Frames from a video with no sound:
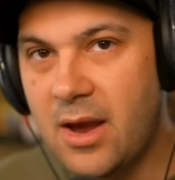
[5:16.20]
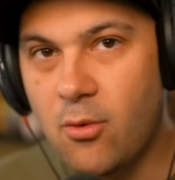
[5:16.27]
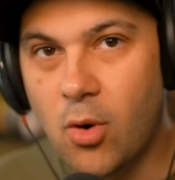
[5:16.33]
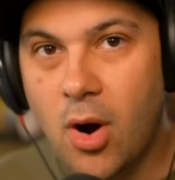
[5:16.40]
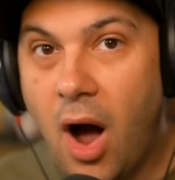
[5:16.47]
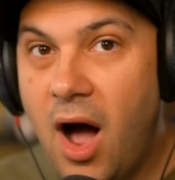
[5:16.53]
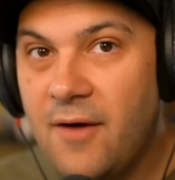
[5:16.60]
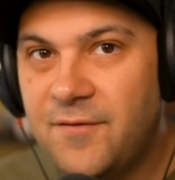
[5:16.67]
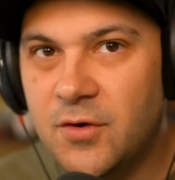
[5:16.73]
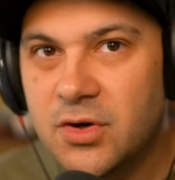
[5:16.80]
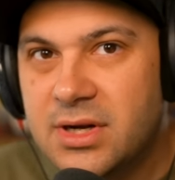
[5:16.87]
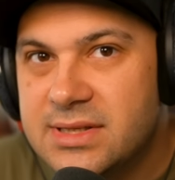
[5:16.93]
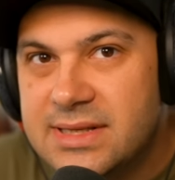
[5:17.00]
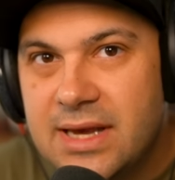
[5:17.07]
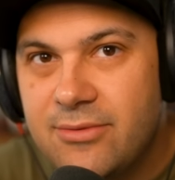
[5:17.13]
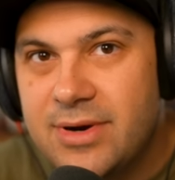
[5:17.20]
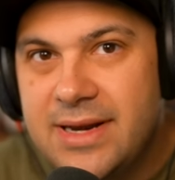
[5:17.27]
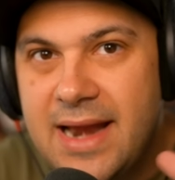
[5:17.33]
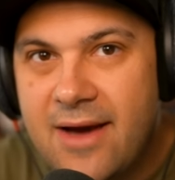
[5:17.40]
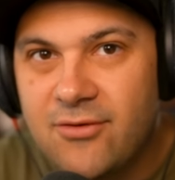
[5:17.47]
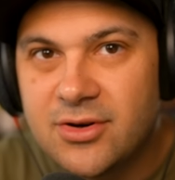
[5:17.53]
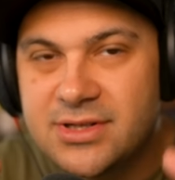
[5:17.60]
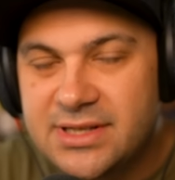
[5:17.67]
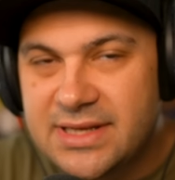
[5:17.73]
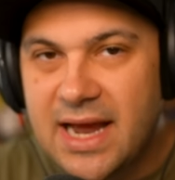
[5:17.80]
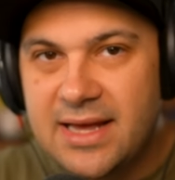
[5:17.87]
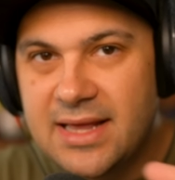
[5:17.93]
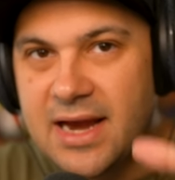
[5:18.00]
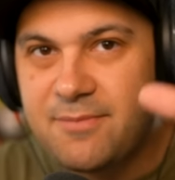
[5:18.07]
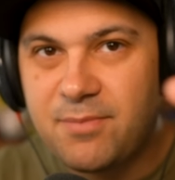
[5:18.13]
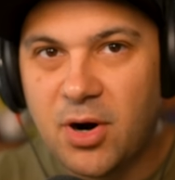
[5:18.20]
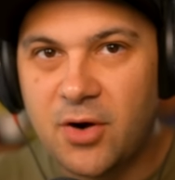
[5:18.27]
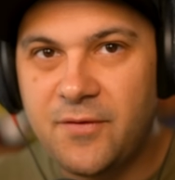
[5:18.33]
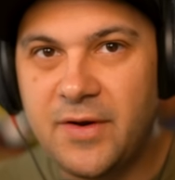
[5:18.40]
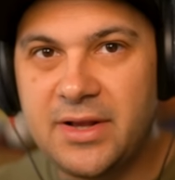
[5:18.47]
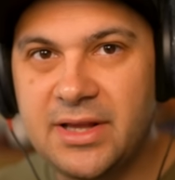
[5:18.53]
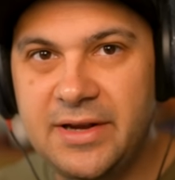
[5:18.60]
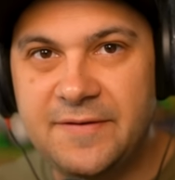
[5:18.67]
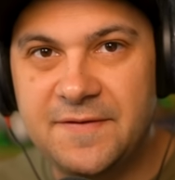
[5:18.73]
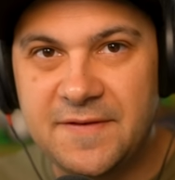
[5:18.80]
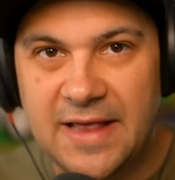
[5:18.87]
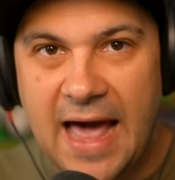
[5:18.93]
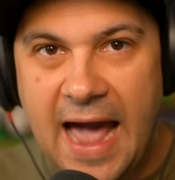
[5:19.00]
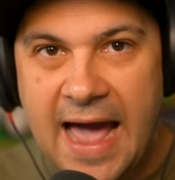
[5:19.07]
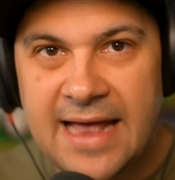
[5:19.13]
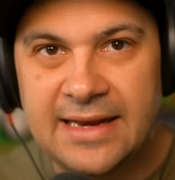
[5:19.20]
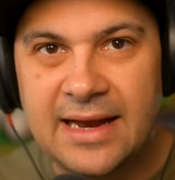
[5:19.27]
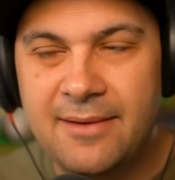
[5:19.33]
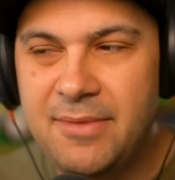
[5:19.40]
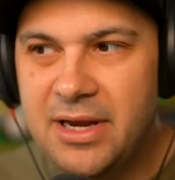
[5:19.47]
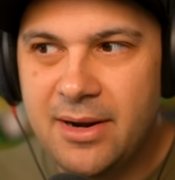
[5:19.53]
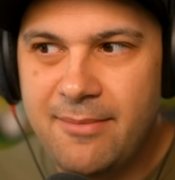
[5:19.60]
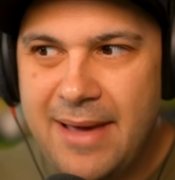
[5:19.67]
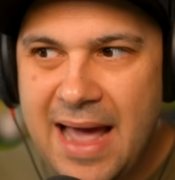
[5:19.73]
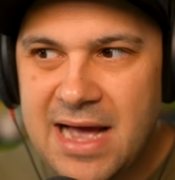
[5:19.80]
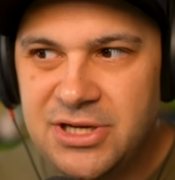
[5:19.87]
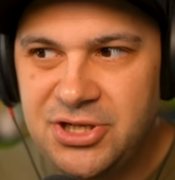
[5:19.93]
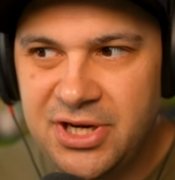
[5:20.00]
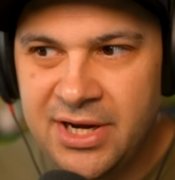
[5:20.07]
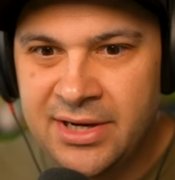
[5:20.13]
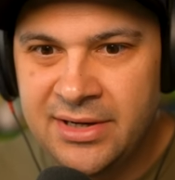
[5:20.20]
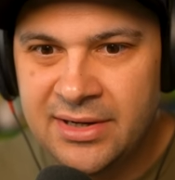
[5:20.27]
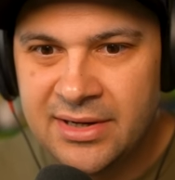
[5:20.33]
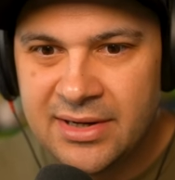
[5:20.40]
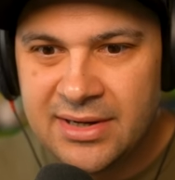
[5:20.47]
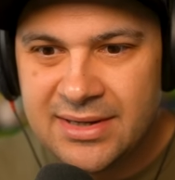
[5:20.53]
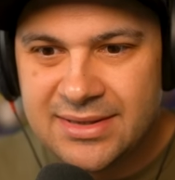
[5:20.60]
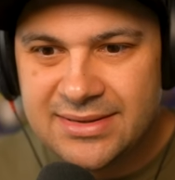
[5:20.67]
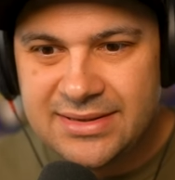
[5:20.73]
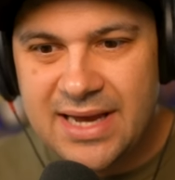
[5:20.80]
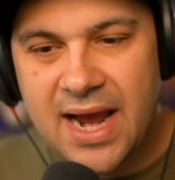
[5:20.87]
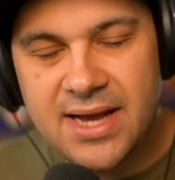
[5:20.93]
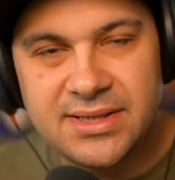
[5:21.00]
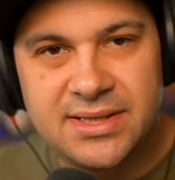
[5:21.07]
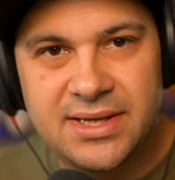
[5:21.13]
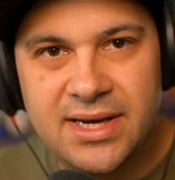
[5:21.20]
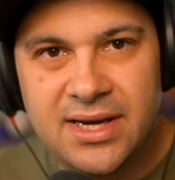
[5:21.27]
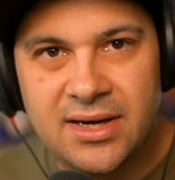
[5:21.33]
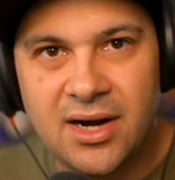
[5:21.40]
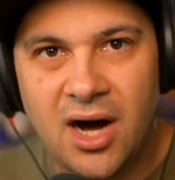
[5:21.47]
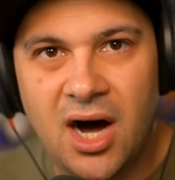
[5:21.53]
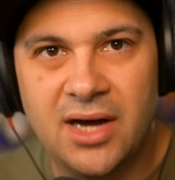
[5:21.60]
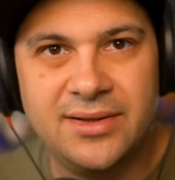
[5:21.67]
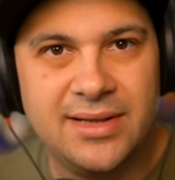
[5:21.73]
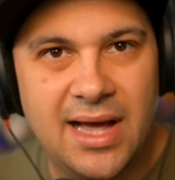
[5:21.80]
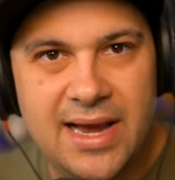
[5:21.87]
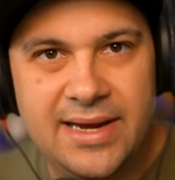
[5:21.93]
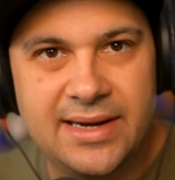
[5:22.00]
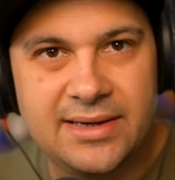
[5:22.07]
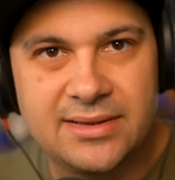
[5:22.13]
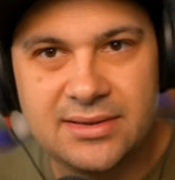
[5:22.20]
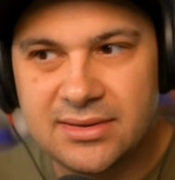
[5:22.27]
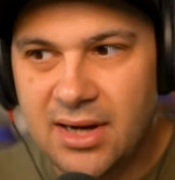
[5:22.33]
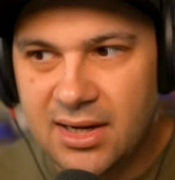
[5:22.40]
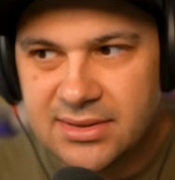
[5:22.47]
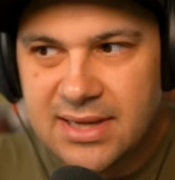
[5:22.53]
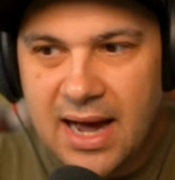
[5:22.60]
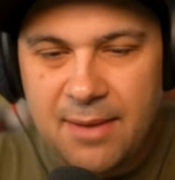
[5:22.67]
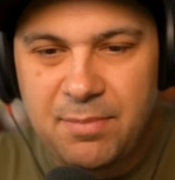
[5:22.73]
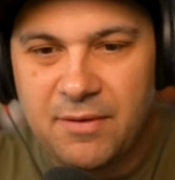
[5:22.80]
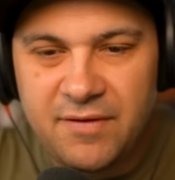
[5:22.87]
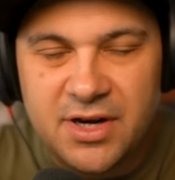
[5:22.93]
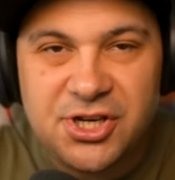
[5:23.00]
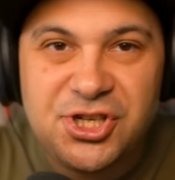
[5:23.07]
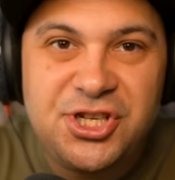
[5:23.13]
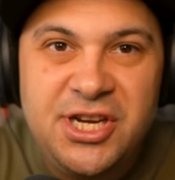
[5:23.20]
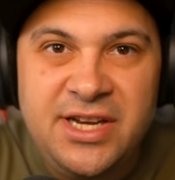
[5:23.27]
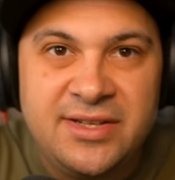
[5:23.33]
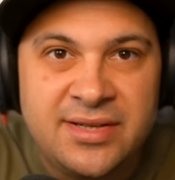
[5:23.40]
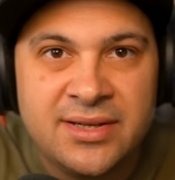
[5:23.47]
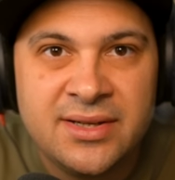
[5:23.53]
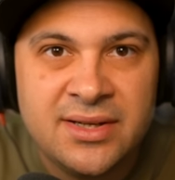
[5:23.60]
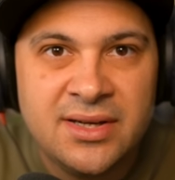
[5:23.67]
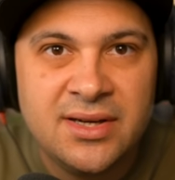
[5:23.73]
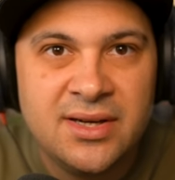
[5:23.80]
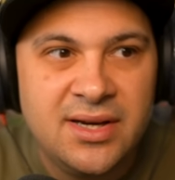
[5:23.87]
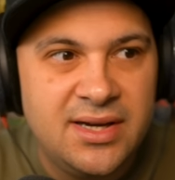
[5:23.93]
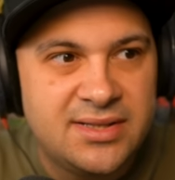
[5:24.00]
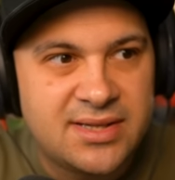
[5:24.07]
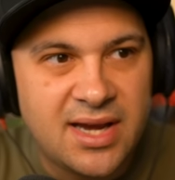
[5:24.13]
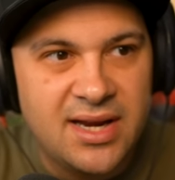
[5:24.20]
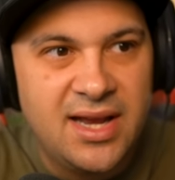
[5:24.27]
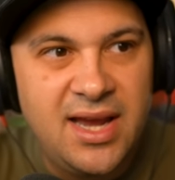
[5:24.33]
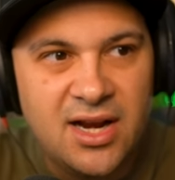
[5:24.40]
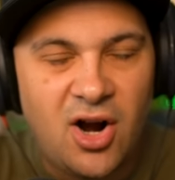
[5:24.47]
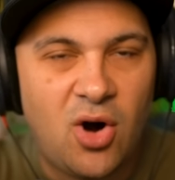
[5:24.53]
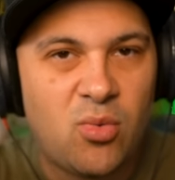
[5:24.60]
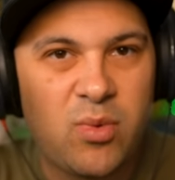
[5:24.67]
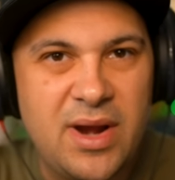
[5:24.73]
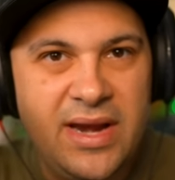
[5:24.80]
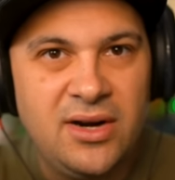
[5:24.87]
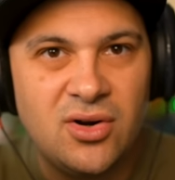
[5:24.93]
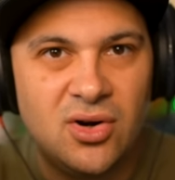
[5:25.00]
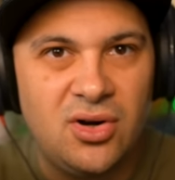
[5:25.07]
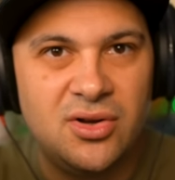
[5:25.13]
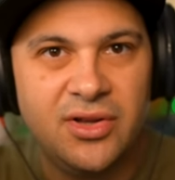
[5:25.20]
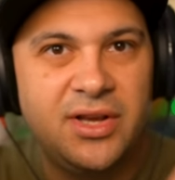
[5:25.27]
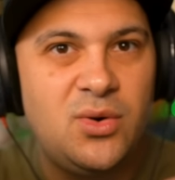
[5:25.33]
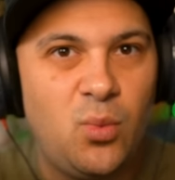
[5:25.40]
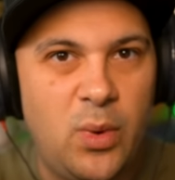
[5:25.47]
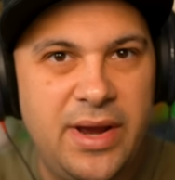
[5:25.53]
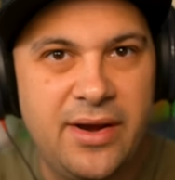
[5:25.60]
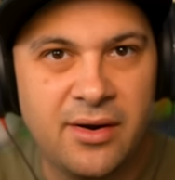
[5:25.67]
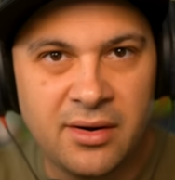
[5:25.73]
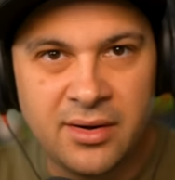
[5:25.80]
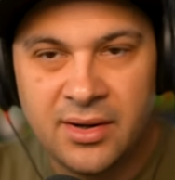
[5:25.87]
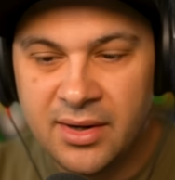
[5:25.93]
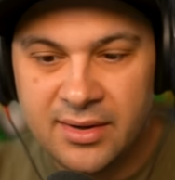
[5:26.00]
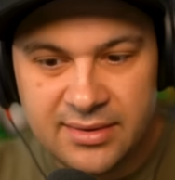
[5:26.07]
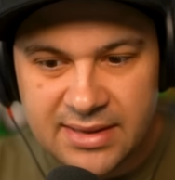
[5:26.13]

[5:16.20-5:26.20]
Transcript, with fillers: They were awful because they would never stay like perfectly flat. I mean, imagine dancing on like on top of a sheet. It's gonna get all wrinkled and weird.